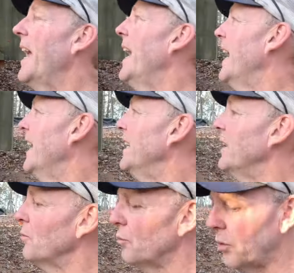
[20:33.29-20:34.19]
And
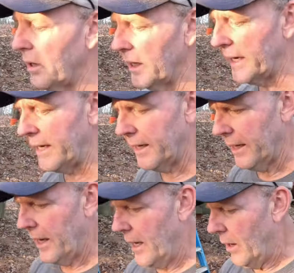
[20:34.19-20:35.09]
it really,
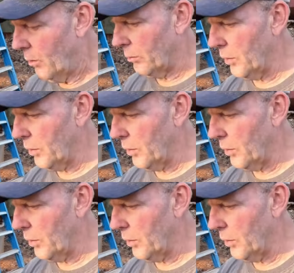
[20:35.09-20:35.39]
we're